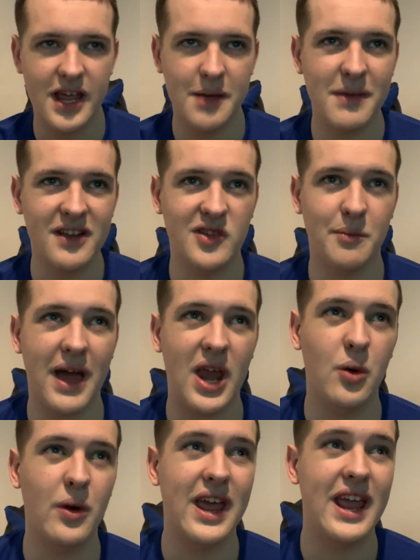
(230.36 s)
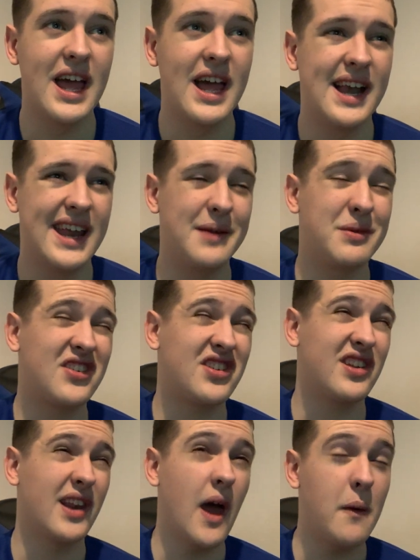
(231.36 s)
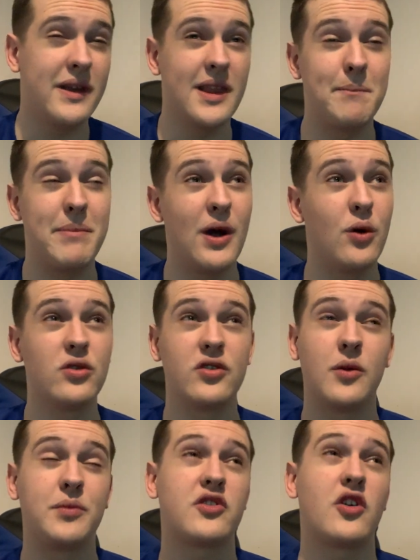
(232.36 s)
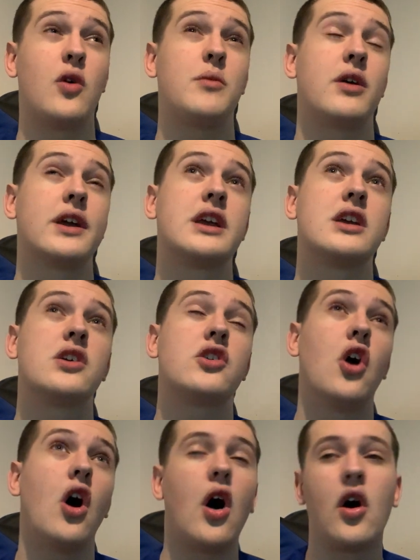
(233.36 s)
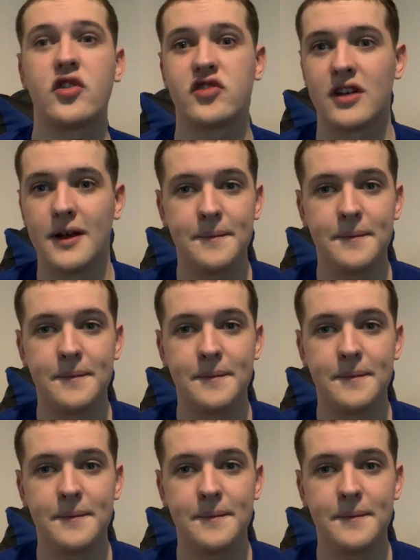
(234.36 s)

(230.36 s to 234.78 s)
he missed a penalty. He was slow in the build-ups. Oh, my God.